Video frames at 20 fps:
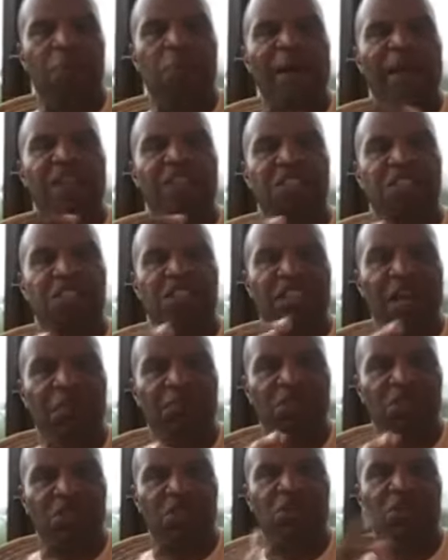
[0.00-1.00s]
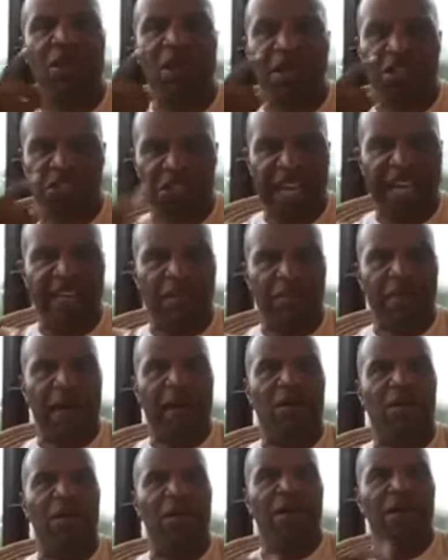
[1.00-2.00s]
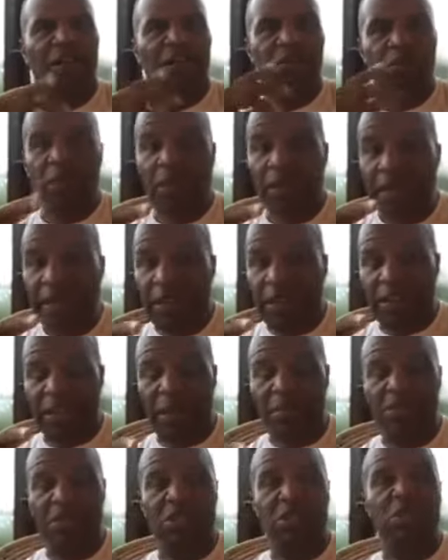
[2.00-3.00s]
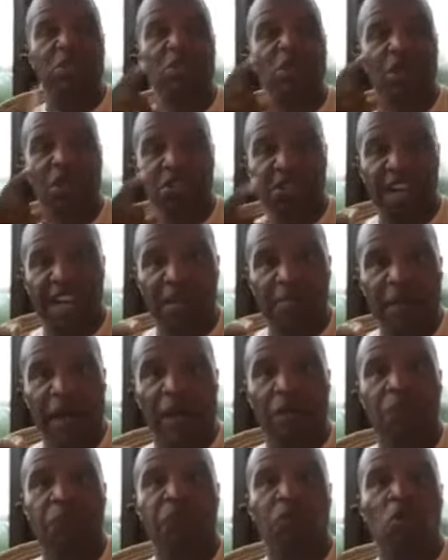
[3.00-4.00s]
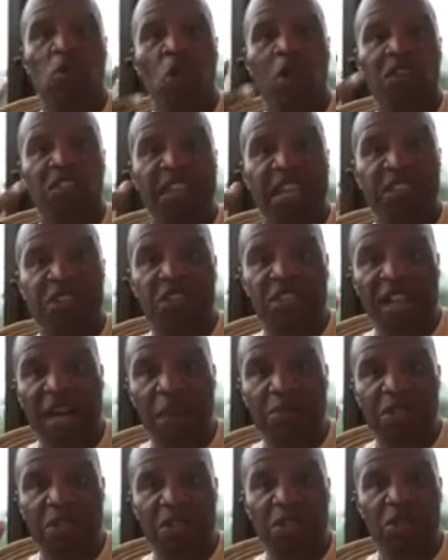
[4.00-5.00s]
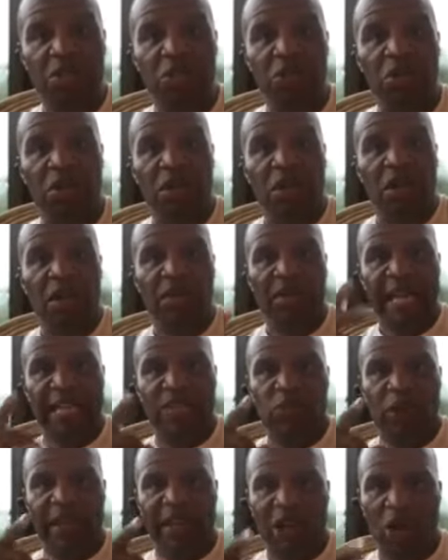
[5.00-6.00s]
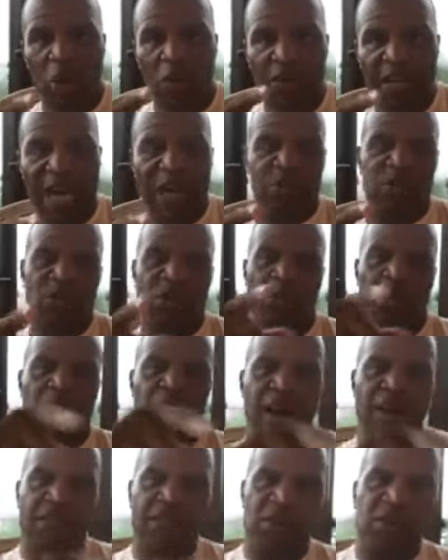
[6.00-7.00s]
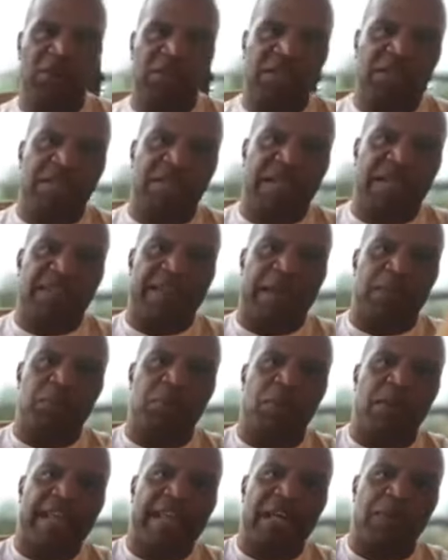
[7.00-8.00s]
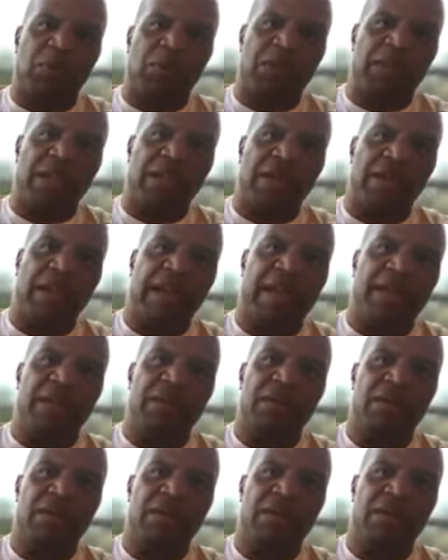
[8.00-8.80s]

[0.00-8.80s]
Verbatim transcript: Politician comes at you, check them out. Community leader comes at you, check them out. Organization comes at you, that's right, the Hope Doctrine on Poverty. Who just said that? Pull that up on the internet.